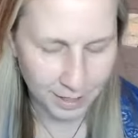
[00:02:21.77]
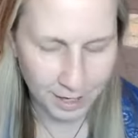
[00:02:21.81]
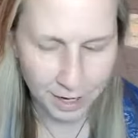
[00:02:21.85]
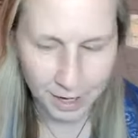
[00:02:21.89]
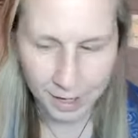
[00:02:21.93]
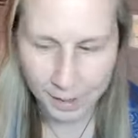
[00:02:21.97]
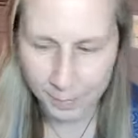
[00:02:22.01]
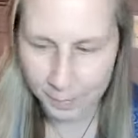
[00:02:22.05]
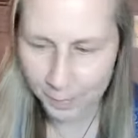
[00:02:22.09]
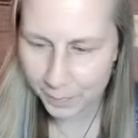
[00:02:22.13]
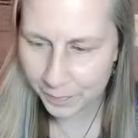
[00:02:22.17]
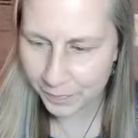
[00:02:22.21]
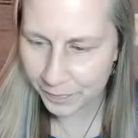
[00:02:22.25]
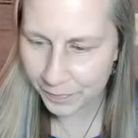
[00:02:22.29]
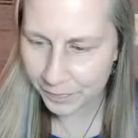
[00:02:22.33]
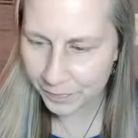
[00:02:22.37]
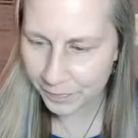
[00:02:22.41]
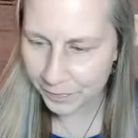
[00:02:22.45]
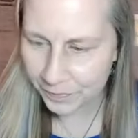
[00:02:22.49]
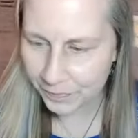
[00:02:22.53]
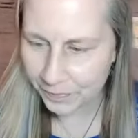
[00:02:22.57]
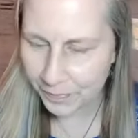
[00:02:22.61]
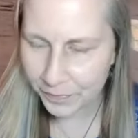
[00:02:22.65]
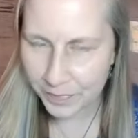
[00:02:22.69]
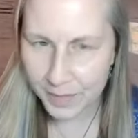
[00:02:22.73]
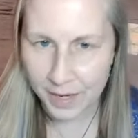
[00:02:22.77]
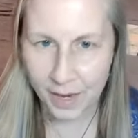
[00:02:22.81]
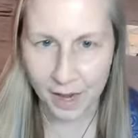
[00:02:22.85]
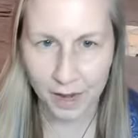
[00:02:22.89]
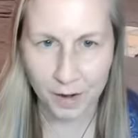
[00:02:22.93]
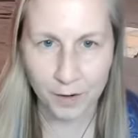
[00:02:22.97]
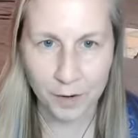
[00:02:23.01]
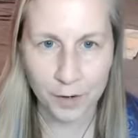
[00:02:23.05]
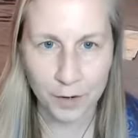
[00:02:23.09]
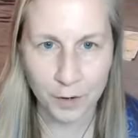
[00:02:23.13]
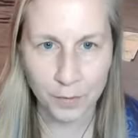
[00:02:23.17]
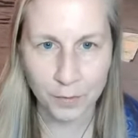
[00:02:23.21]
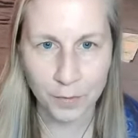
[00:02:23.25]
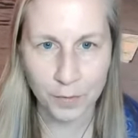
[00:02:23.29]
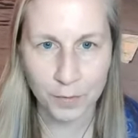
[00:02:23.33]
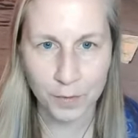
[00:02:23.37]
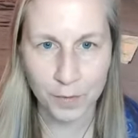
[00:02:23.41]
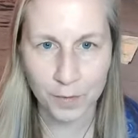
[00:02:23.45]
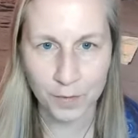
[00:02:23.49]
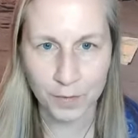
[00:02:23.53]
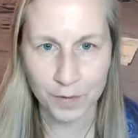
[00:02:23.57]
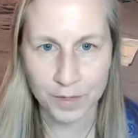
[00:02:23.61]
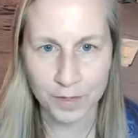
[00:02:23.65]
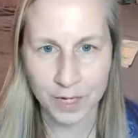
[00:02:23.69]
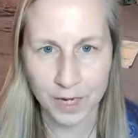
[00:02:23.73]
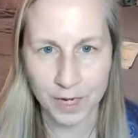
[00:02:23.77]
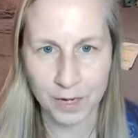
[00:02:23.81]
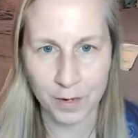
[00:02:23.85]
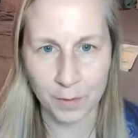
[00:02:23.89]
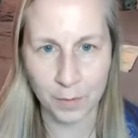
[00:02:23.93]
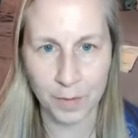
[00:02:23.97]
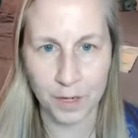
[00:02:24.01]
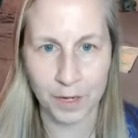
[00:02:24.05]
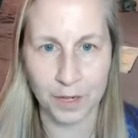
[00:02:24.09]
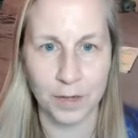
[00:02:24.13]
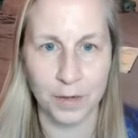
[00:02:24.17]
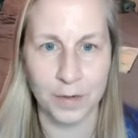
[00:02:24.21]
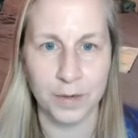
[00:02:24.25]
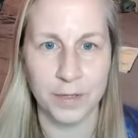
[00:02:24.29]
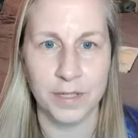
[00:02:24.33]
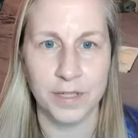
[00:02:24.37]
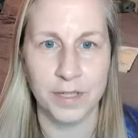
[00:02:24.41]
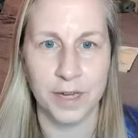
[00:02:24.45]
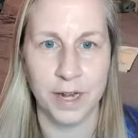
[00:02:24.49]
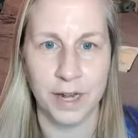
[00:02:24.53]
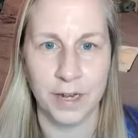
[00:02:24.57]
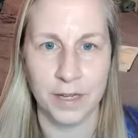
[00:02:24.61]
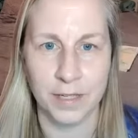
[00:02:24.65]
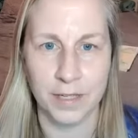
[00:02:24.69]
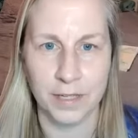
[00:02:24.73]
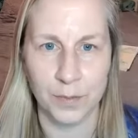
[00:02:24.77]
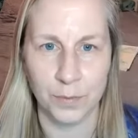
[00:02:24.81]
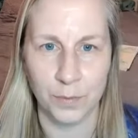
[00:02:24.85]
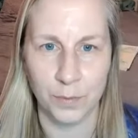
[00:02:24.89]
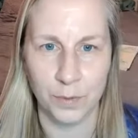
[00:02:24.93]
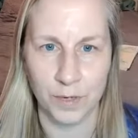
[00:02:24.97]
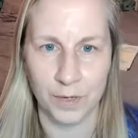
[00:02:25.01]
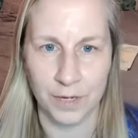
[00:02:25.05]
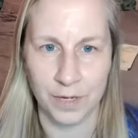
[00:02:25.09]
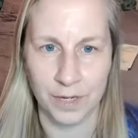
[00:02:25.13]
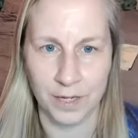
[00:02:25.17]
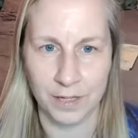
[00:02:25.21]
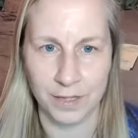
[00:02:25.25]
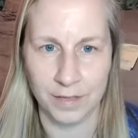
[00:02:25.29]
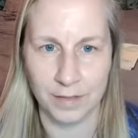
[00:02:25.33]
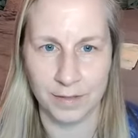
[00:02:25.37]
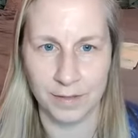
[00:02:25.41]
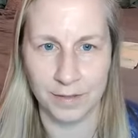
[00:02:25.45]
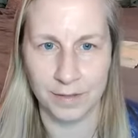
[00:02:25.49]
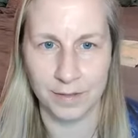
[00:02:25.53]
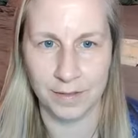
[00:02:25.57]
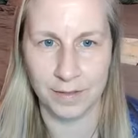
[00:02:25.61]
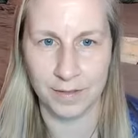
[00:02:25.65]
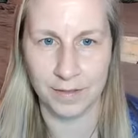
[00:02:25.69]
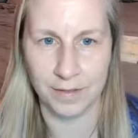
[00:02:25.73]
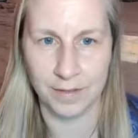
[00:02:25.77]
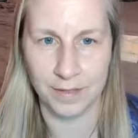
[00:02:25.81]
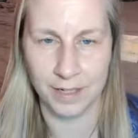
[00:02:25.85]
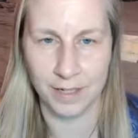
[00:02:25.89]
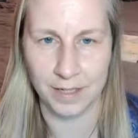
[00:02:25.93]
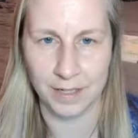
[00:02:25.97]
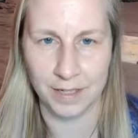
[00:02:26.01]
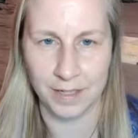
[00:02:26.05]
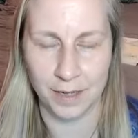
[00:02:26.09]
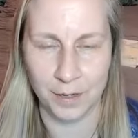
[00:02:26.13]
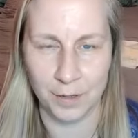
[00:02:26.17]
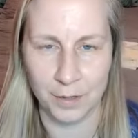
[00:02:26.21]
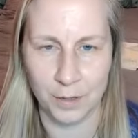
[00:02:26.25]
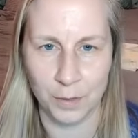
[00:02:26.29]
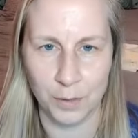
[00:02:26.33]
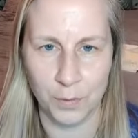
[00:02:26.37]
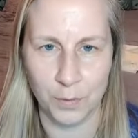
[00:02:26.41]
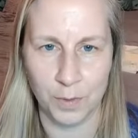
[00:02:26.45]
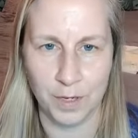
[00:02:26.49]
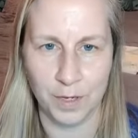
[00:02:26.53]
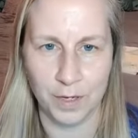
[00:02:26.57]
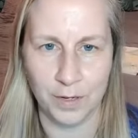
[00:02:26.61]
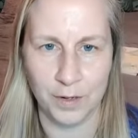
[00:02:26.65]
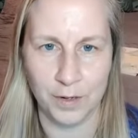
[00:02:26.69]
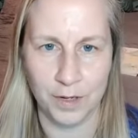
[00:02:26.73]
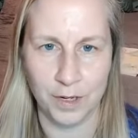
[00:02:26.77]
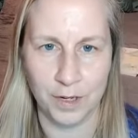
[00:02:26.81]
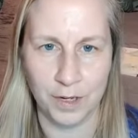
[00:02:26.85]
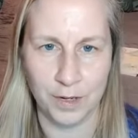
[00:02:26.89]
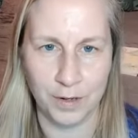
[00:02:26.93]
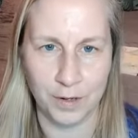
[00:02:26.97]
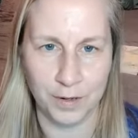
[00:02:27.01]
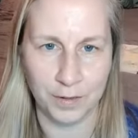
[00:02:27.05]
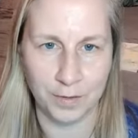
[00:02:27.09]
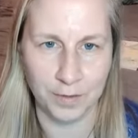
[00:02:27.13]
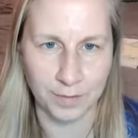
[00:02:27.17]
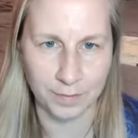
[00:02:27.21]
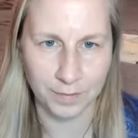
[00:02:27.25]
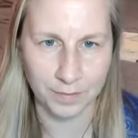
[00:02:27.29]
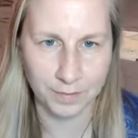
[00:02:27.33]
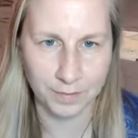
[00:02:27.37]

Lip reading: I don't know if you've ever taken one of those tests where it tells you whether you're,